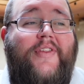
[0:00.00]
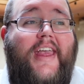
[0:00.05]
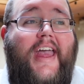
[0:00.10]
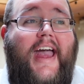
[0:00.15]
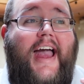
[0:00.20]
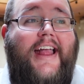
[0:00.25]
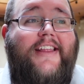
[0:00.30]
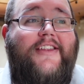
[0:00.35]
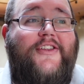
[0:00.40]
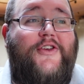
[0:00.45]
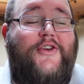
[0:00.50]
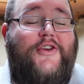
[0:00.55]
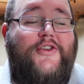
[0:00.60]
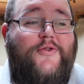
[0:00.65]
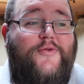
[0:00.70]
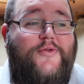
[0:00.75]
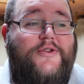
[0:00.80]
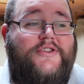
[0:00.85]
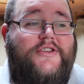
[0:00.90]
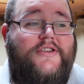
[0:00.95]
and you can
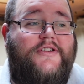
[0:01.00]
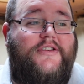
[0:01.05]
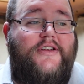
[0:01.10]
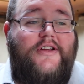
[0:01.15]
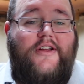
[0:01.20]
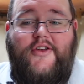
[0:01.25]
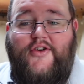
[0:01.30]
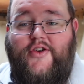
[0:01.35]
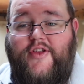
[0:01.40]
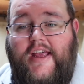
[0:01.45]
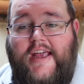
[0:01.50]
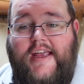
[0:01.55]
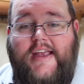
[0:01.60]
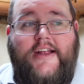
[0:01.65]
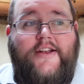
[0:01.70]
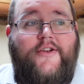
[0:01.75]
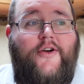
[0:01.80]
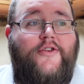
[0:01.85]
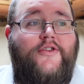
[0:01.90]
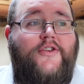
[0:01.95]
always just, you know, you've got the
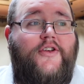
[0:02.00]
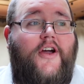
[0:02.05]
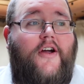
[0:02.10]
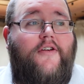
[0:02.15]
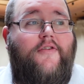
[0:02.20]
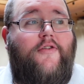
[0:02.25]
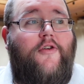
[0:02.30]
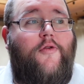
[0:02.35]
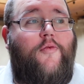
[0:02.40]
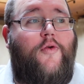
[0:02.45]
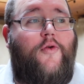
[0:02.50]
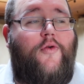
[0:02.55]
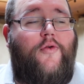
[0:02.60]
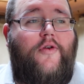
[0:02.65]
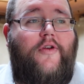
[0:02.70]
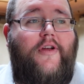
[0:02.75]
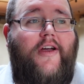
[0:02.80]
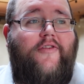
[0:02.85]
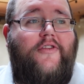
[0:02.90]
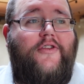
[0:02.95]
heating on. You go for a
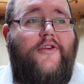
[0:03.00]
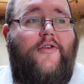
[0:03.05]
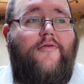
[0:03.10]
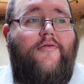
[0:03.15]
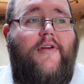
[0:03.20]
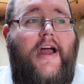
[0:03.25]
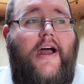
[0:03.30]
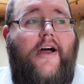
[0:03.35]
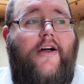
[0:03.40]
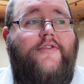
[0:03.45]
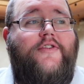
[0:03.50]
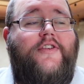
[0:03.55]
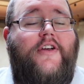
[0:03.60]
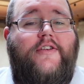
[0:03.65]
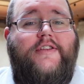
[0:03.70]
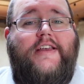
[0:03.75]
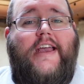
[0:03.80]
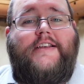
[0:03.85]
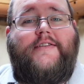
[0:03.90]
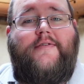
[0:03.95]
walk. You have a look around. You go
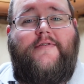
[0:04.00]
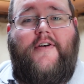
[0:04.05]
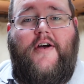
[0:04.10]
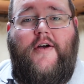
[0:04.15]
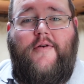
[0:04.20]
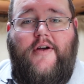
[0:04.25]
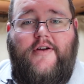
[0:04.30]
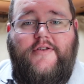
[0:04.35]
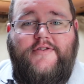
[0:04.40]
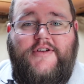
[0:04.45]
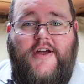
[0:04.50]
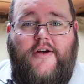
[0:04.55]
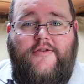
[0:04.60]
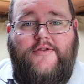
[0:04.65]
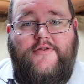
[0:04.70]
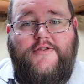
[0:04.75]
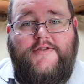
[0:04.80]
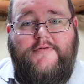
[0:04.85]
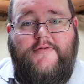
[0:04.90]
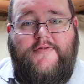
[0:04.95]
take some photos. Go
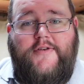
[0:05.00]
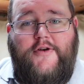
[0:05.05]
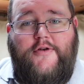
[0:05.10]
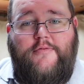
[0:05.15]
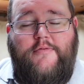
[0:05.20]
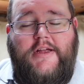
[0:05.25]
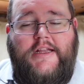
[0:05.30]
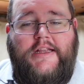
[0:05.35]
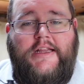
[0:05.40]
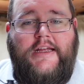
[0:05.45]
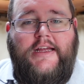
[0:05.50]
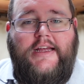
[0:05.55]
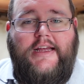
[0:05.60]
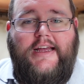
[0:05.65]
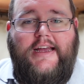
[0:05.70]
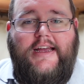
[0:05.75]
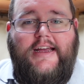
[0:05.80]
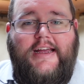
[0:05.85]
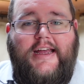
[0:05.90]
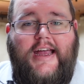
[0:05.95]
do some filming.
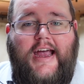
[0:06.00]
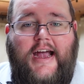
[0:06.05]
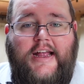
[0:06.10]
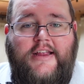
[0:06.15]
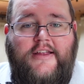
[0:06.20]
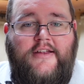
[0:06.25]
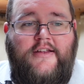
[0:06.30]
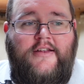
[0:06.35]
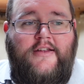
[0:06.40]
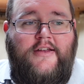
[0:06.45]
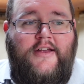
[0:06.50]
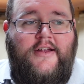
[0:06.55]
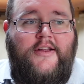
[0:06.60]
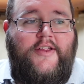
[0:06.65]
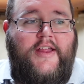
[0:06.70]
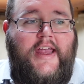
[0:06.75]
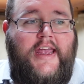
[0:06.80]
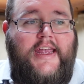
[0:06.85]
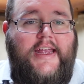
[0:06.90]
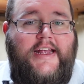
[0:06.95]
Right. And you
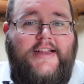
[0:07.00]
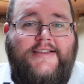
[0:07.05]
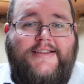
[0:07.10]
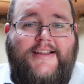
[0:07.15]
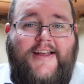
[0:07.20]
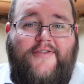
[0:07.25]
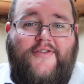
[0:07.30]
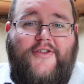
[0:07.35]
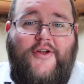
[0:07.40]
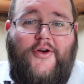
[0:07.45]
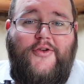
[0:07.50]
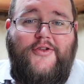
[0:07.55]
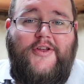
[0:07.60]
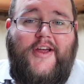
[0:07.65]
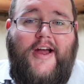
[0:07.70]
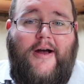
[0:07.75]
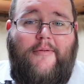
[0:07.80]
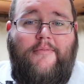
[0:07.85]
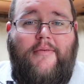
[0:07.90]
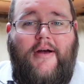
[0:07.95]
know the heating's left on. You
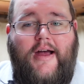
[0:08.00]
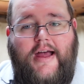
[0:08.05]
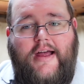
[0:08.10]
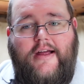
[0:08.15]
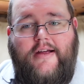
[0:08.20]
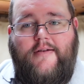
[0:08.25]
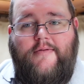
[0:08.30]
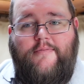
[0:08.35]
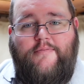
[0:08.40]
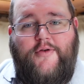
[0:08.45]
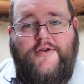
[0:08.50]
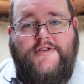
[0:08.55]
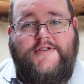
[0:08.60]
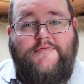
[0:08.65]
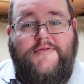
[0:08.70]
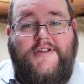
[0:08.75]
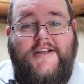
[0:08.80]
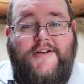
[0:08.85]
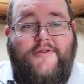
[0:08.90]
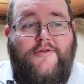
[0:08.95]
come back, put
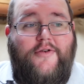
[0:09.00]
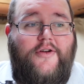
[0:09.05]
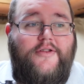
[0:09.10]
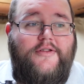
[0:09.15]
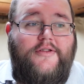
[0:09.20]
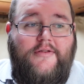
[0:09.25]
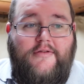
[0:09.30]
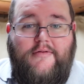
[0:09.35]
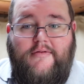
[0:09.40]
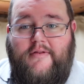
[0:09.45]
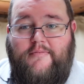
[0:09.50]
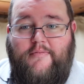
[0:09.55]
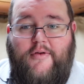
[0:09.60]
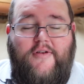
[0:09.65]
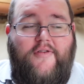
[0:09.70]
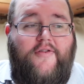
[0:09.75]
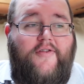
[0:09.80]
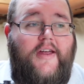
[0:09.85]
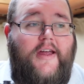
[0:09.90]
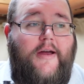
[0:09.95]
some dinner on, put
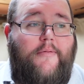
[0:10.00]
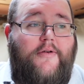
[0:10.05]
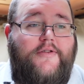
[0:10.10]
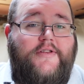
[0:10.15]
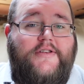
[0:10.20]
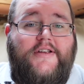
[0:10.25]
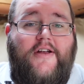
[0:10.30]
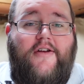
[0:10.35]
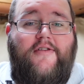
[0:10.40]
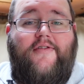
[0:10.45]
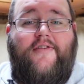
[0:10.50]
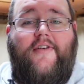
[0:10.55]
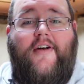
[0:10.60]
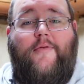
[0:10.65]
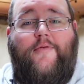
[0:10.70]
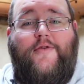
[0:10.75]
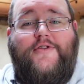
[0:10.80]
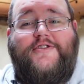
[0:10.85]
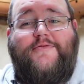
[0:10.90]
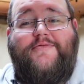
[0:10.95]
your feet up on the sofa,
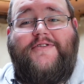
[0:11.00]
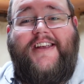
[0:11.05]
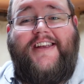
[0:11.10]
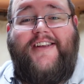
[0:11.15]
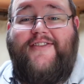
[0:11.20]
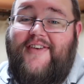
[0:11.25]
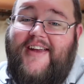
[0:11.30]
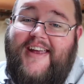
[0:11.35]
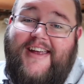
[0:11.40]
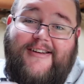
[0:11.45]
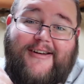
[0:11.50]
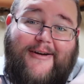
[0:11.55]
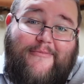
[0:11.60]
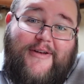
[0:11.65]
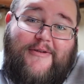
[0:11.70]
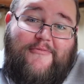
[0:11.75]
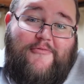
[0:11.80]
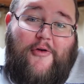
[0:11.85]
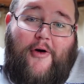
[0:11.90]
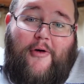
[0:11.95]
watch some TV. I
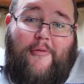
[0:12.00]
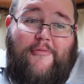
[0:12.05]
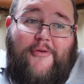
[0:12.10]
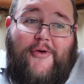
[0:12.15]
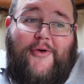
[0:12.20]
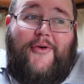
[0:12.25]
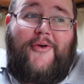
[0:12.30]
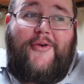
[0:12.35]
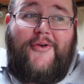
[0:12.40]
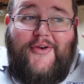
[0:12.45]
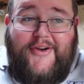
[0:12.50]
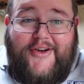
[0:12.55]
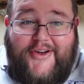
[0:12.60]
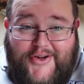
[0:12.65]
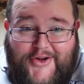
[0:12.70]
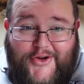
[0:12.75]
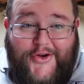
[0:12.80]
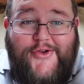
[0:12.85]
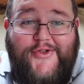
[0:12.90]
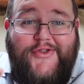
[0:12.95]
mean, what more
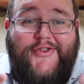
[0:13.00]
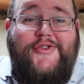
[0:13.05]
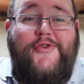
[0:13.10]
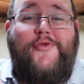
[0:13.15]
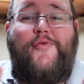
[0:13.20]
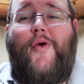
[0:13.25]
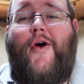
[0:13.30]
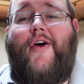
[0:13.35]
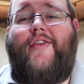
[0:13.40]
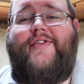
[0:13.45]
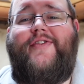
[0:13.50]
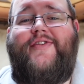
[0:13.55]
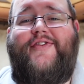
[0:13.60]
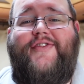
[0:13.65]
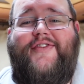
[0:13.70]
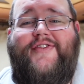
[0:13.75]
could you want?